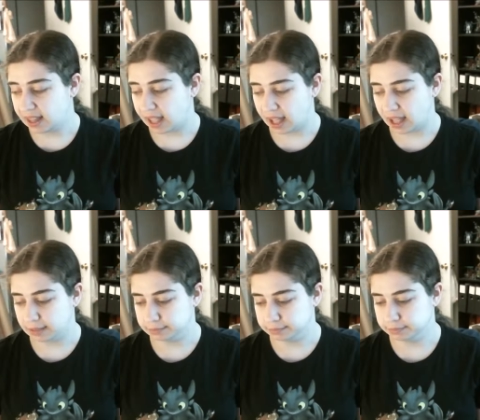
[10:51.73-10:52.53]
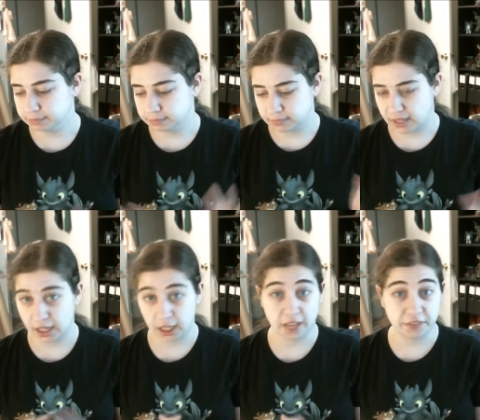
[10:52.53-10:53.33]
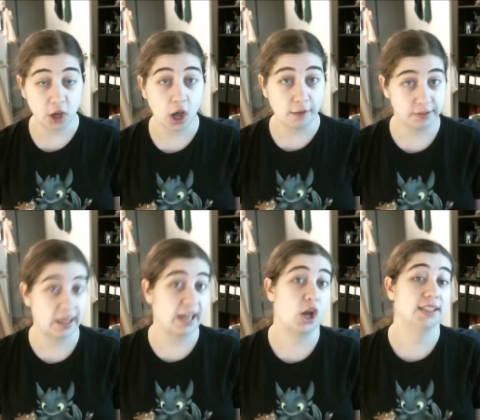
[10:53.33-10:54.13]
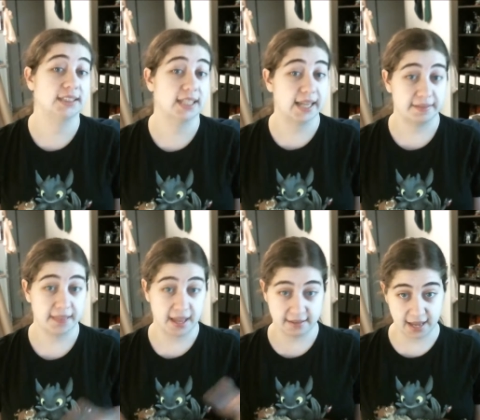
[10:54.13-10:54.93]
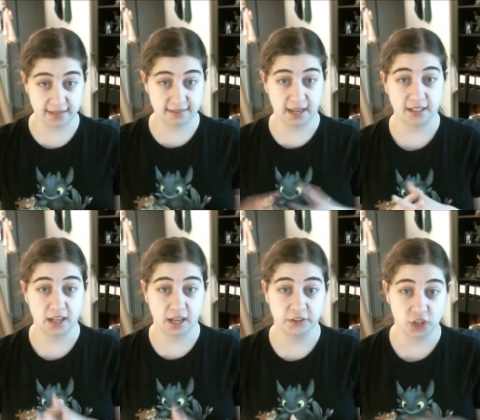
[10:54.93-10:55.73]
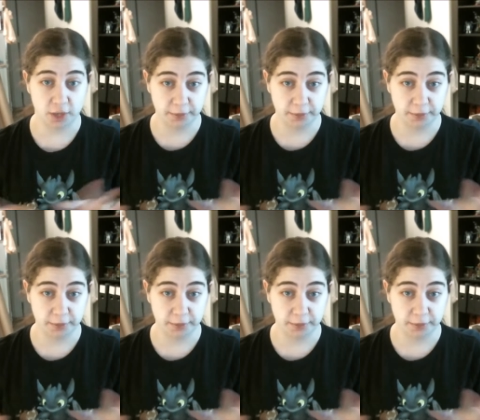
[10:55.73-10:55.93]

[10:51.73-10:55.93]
And I got the call for that on Sunday, that yes, I'd gotten the job.